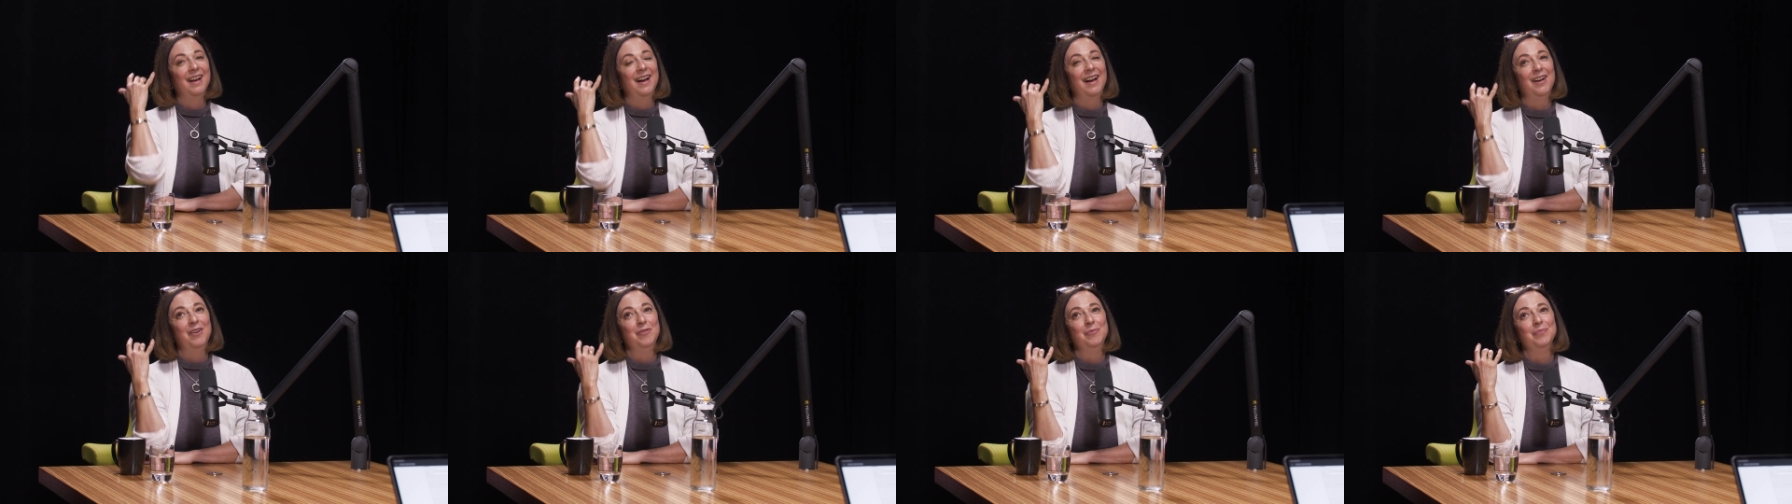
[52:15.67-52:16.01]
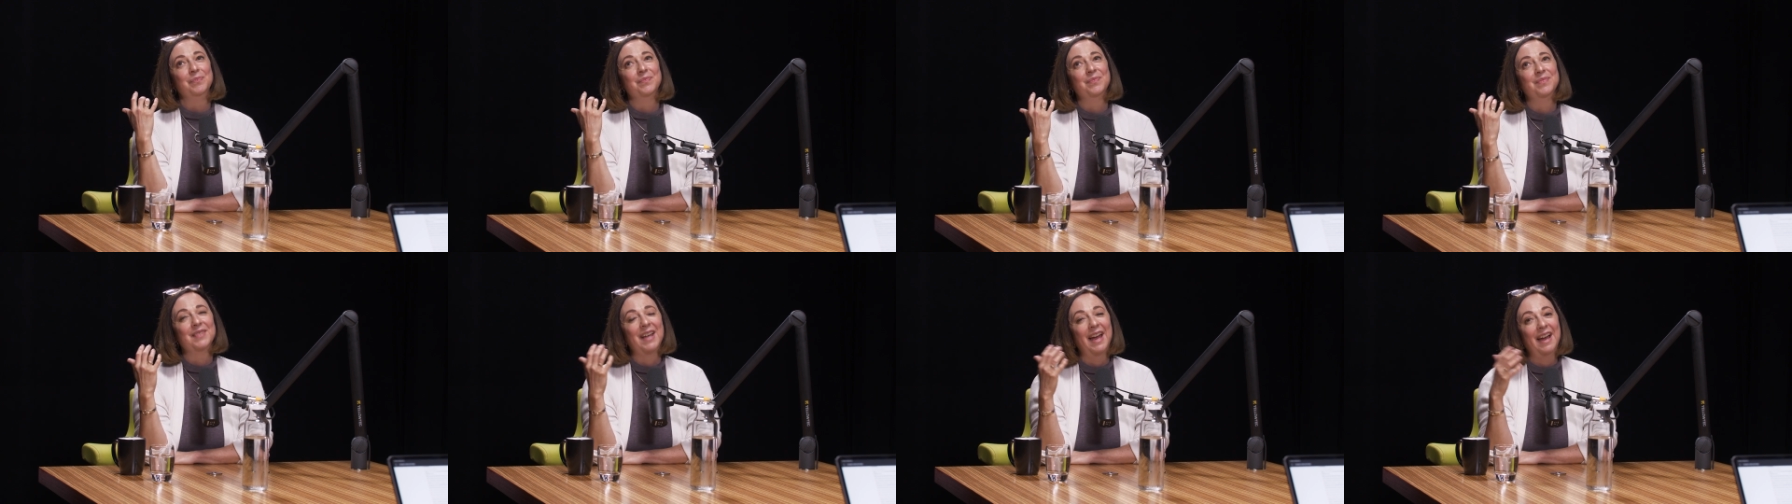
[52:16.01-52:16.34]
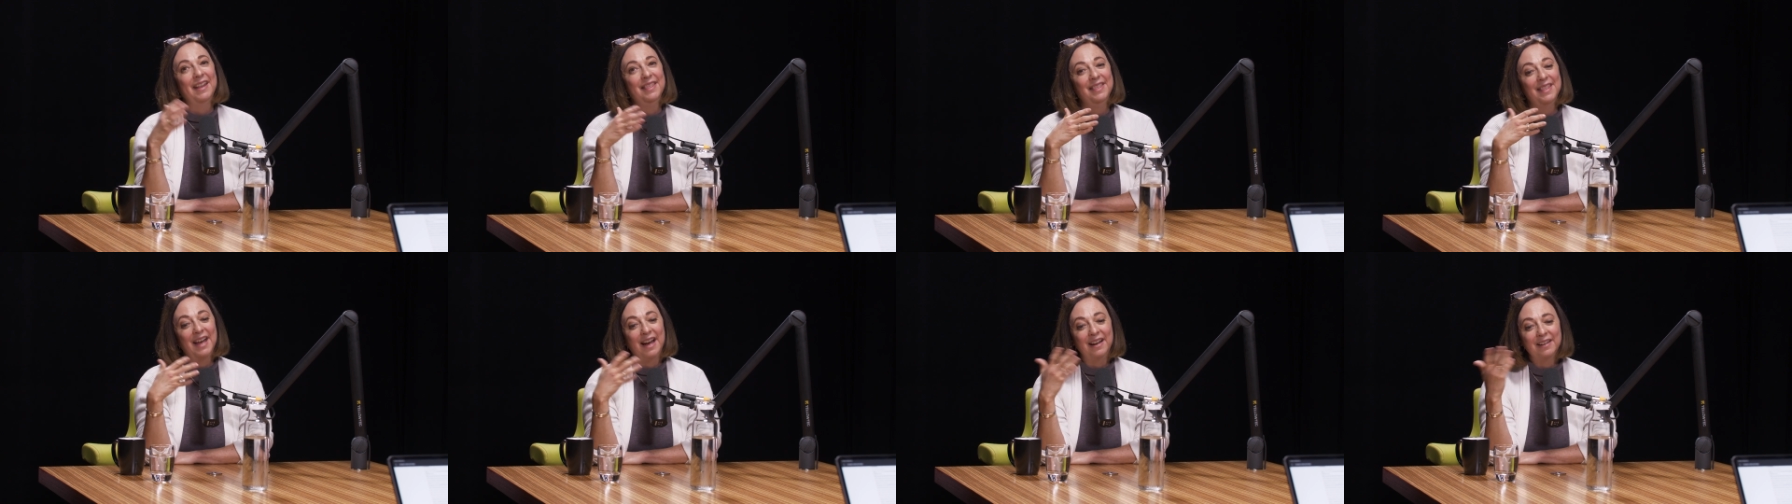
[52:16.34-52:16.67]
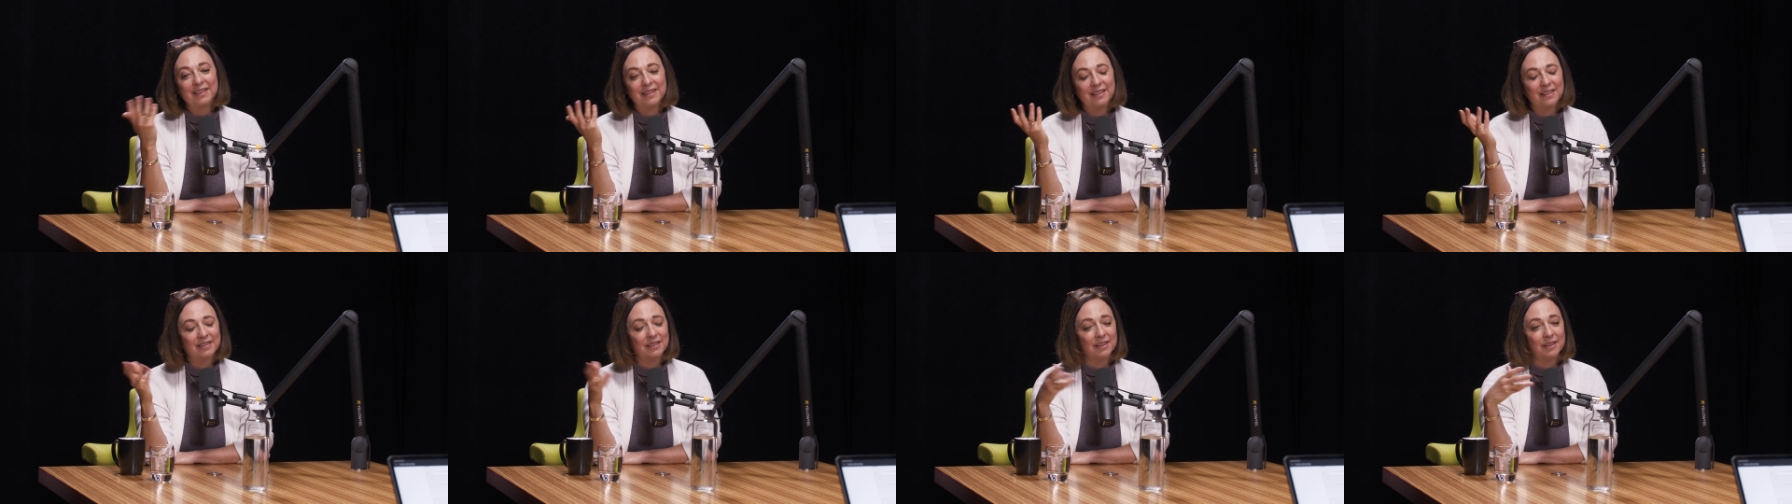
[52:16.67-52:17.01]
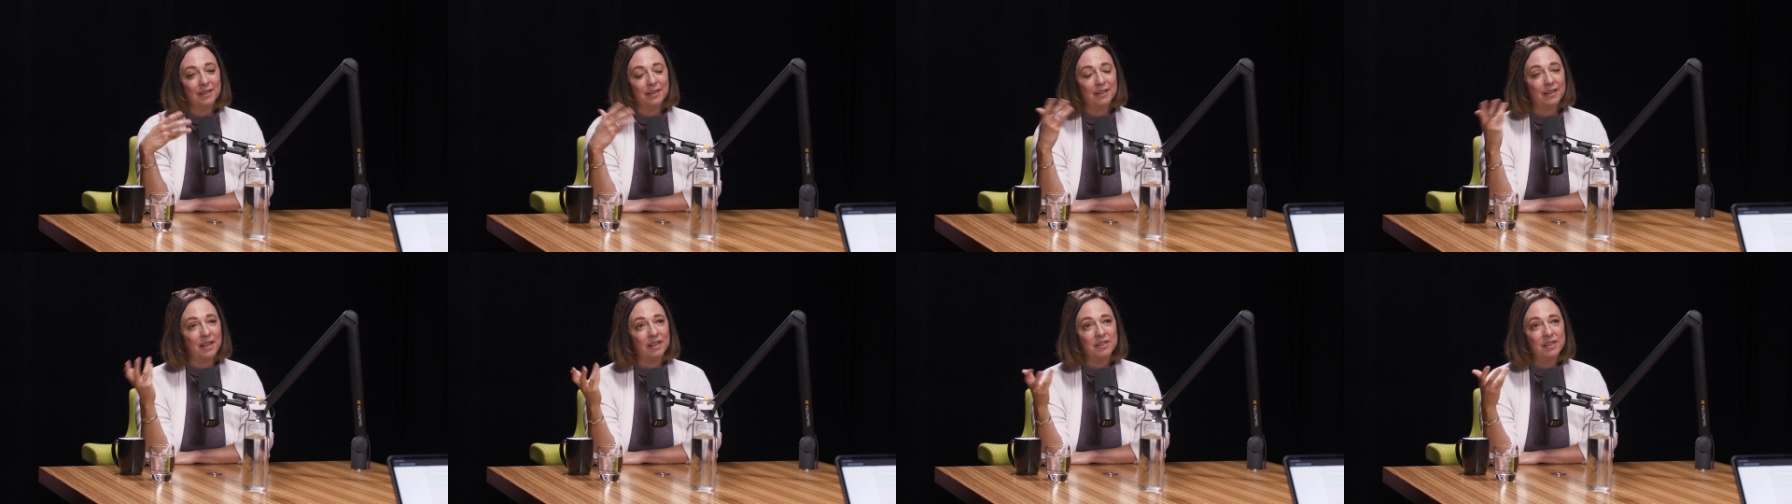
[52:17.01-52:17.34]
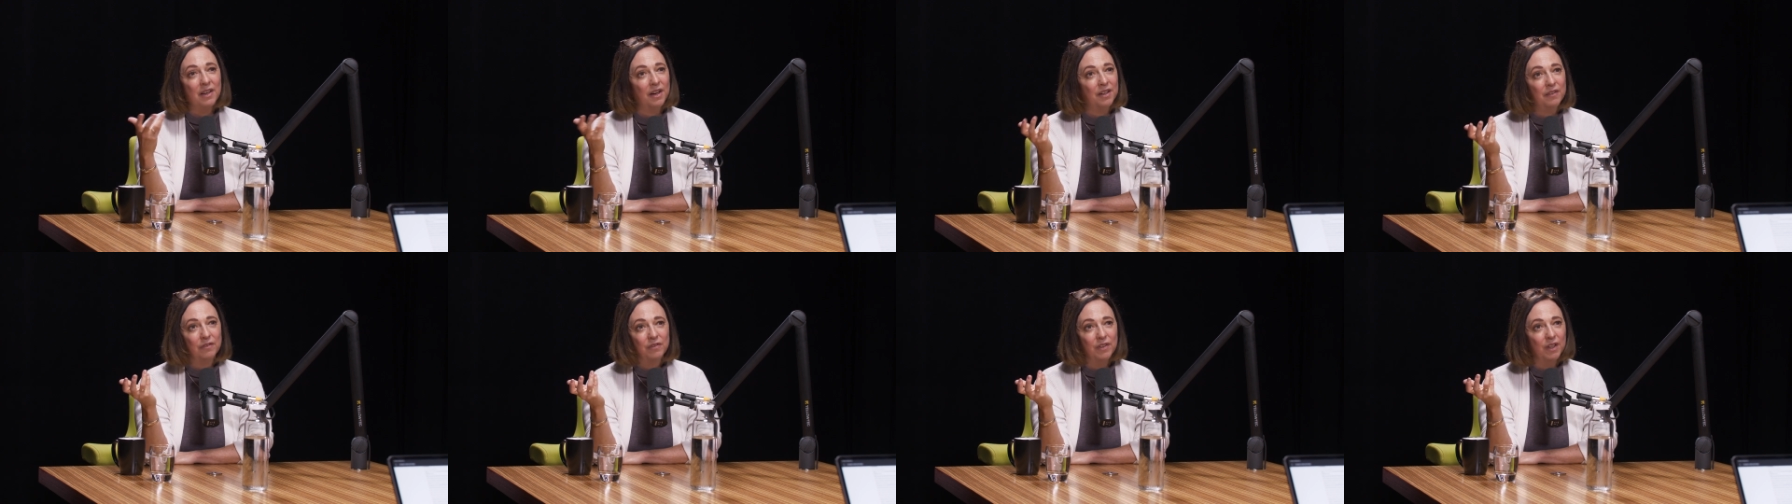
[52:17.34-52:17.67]
Um, and that that's
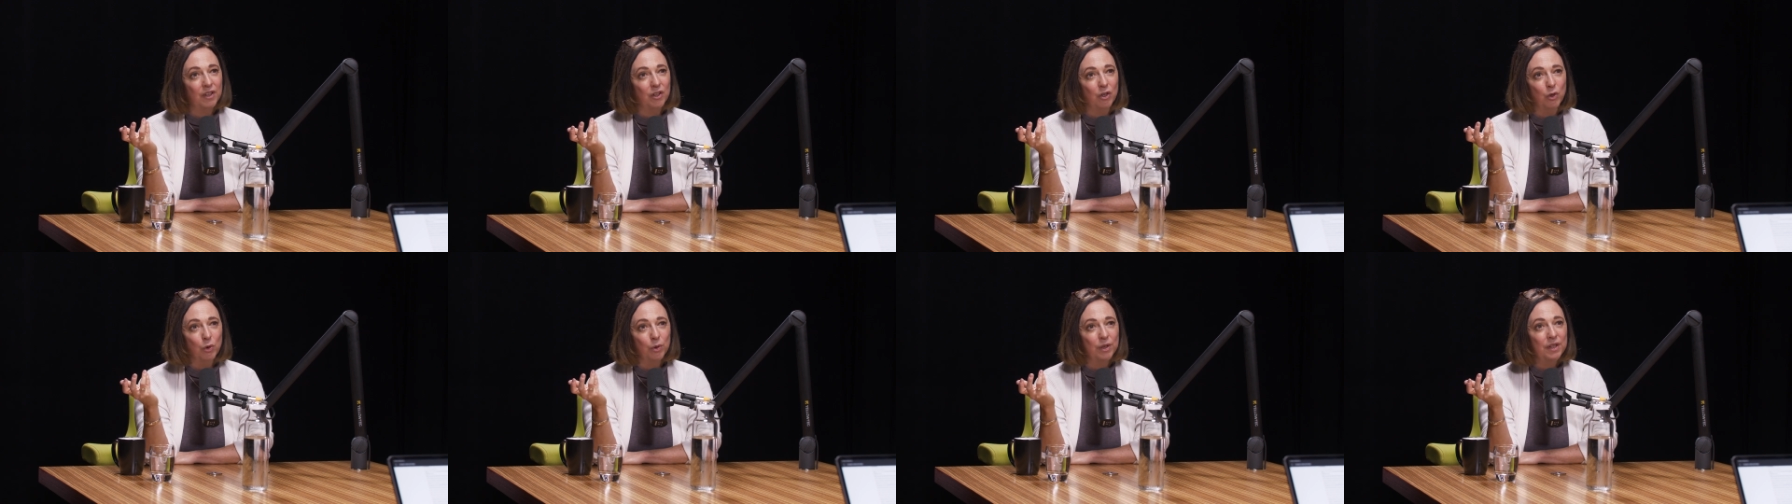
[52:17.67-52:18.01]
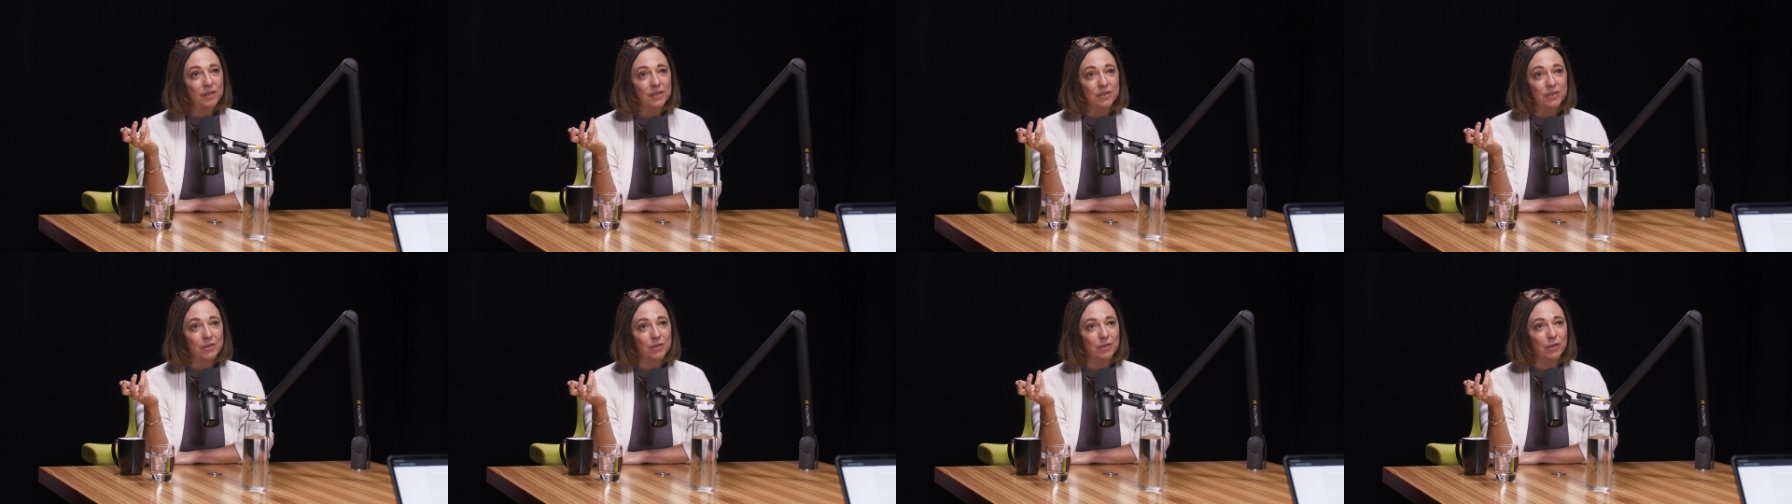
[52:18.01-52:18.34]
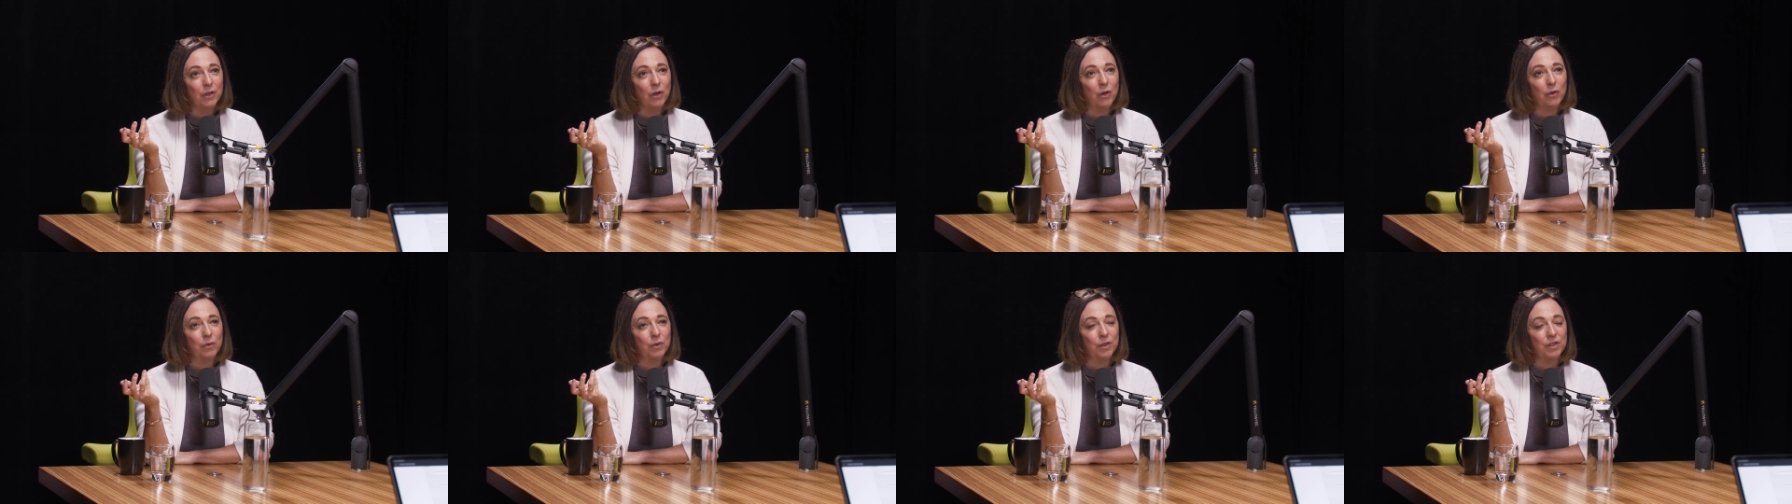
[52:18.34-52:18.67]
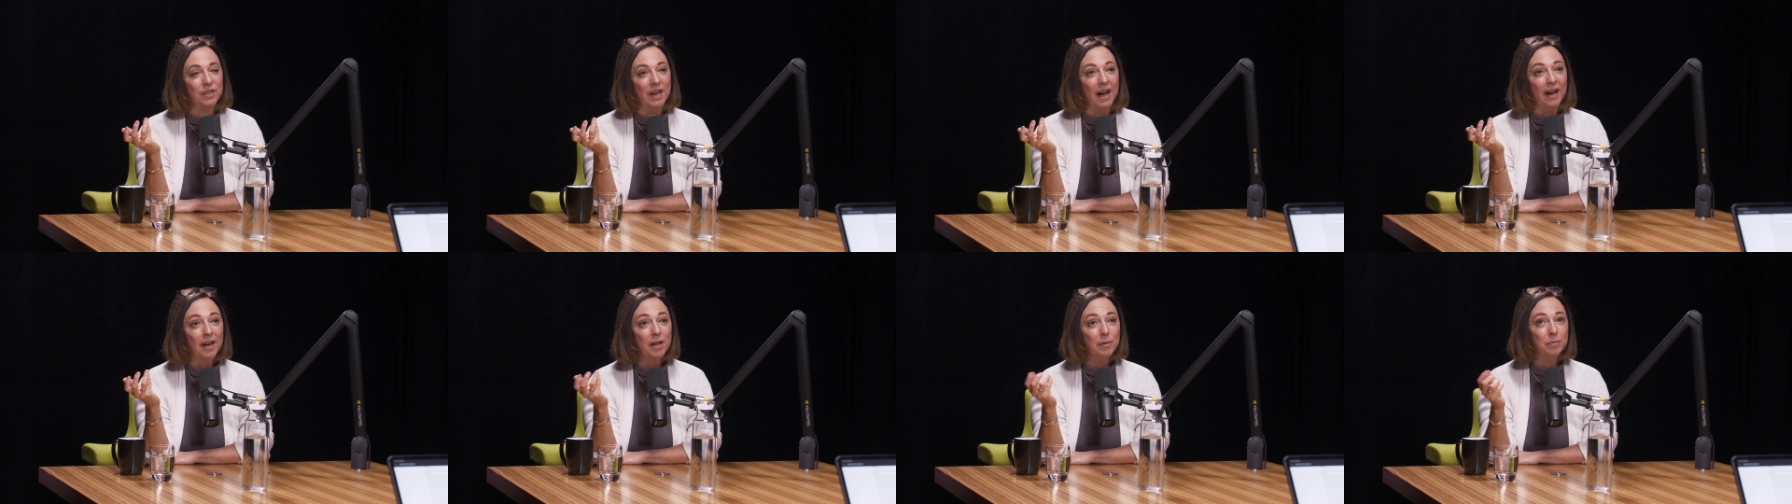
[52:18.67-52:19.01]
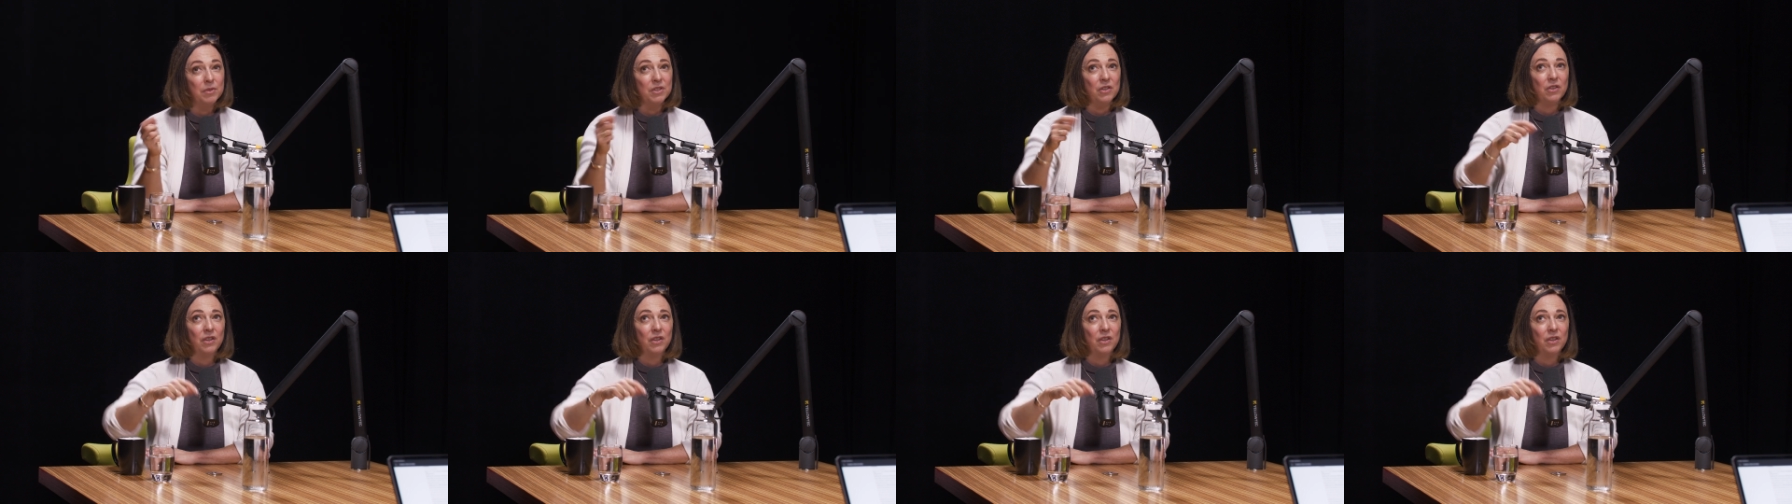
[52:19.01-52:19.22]
kind of increased over time.